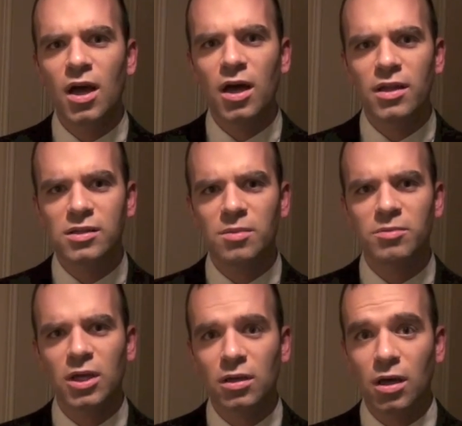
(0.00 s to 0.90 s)
That's
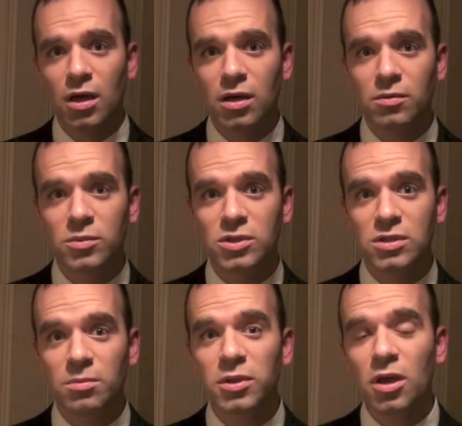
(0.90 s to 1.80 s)
something which
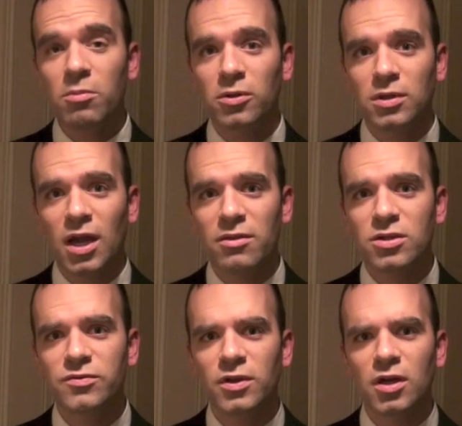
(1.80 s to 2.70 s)
is applicable in either
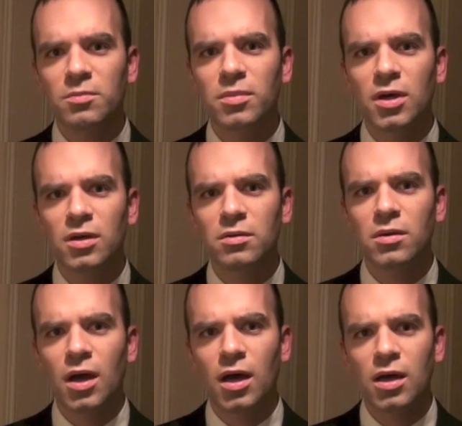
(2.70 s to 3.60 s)
sphere, but
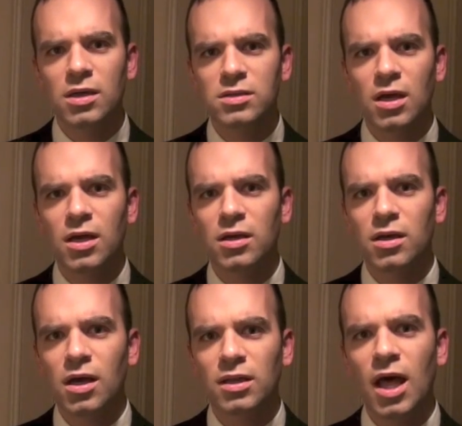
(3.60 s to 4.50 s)
is a
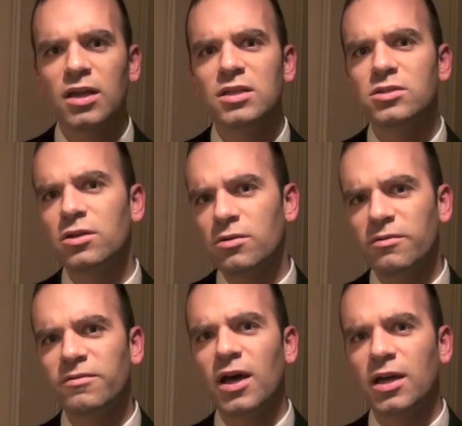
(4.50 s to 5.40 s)
lot easier to
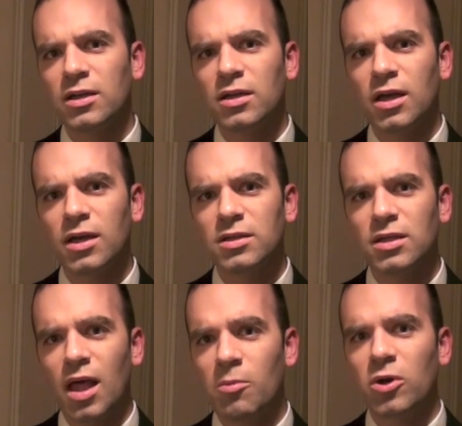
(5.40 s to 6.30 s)
refine and
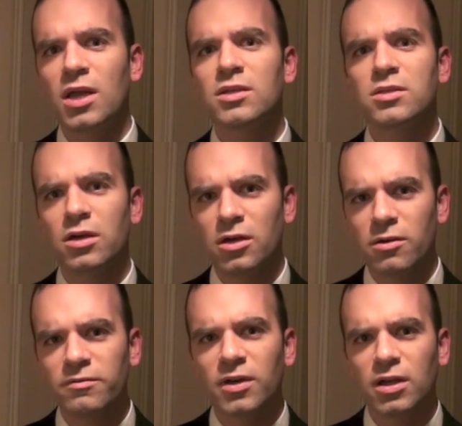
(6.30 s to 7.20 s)
a lot more necessary to
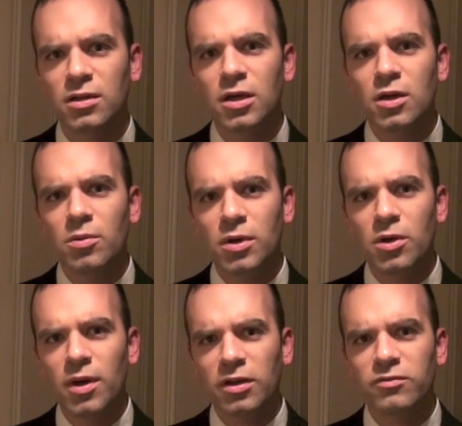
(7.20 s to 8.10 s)
refine when
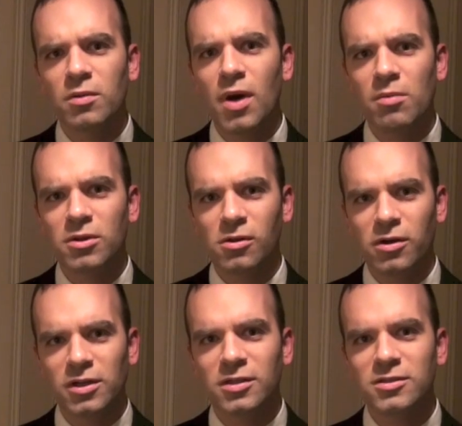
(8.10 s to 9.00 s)
you're writing for a popular
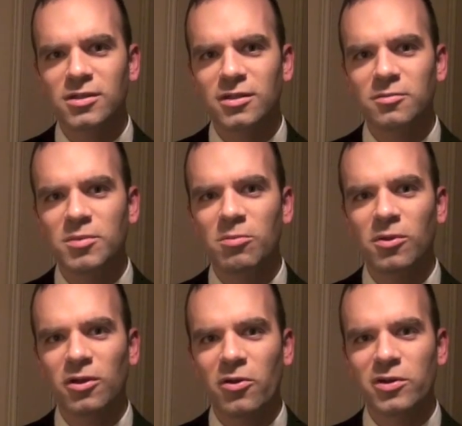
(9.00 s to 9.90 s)
audience and
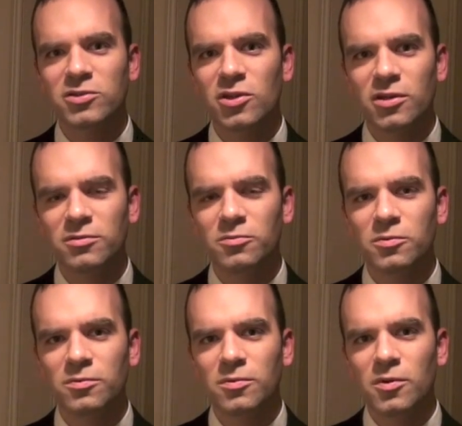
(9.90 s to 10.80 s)
people are going to
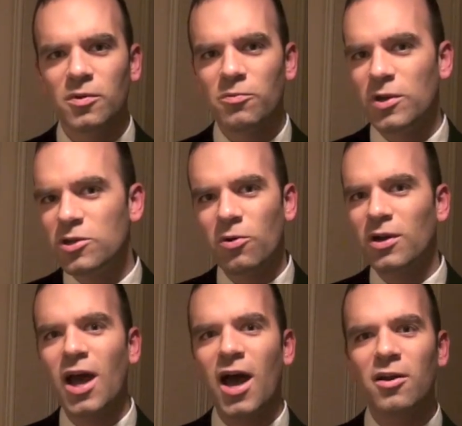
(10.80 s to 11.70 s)
read you or
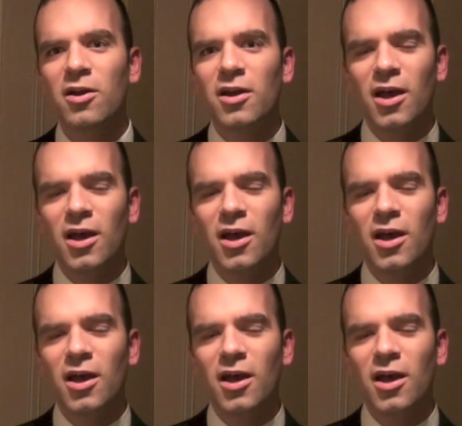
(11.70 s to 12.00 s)
not,